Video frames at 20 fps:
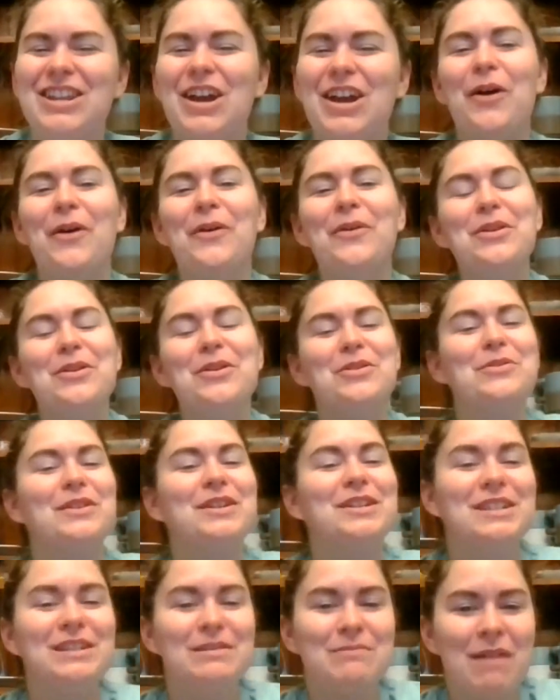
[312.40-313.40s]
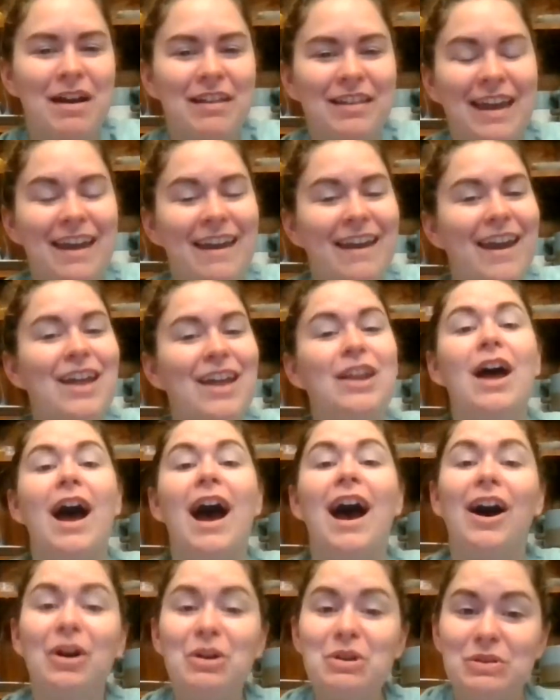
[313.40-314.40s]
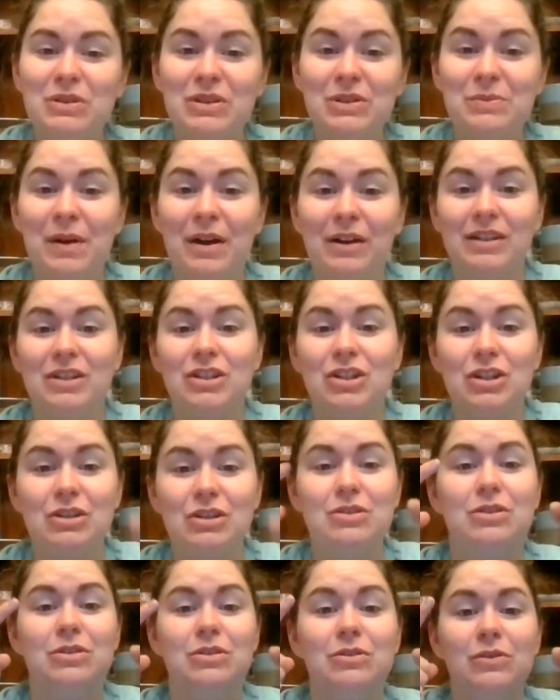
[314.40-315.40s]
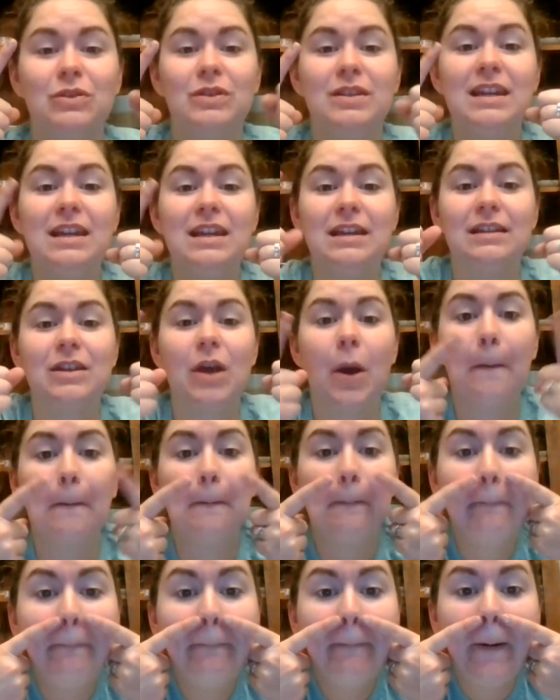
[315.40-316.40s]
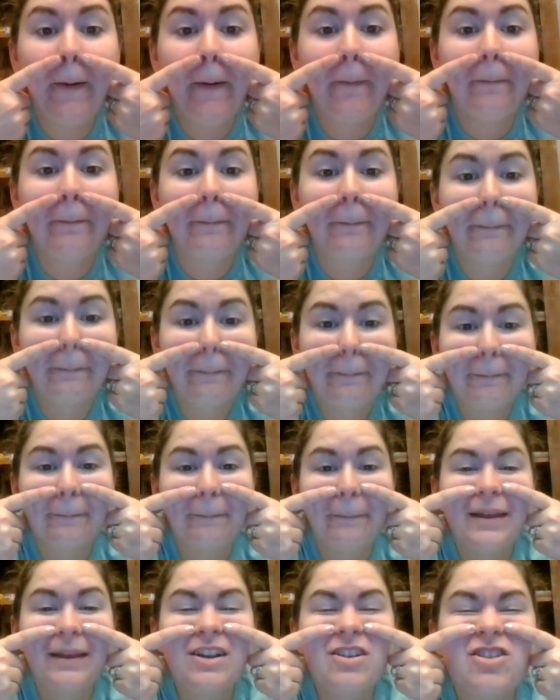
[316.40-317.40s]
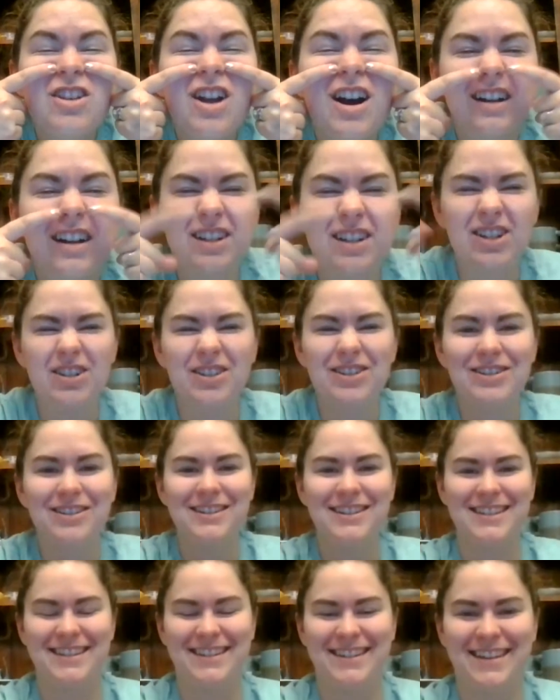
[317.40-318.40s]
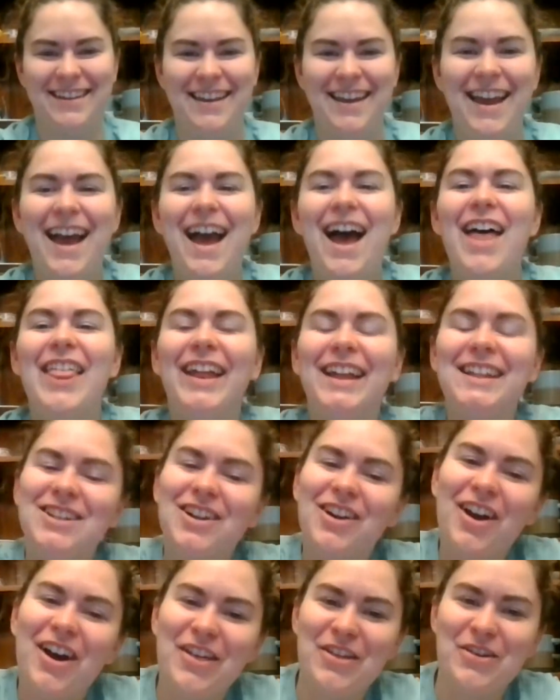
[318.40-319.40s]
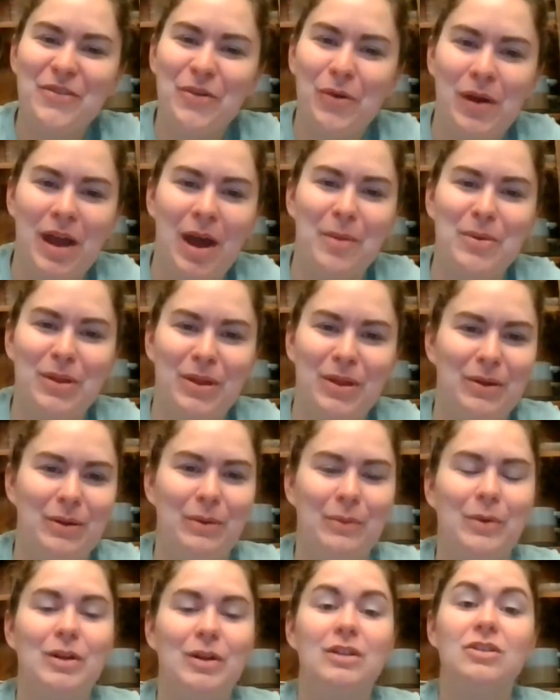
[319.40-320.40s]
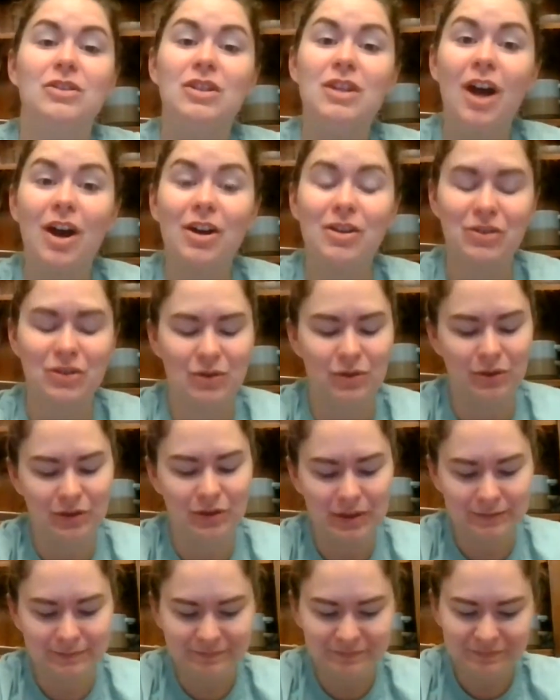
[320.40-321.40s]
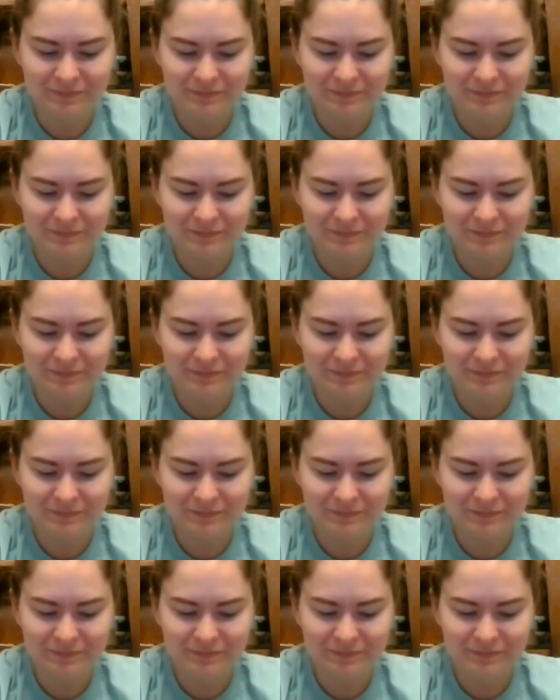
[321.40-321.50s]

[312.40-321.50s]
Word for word: so you are smelling, and how you smell is you use these your nostrils. That's our other vocabulary word is nostrils.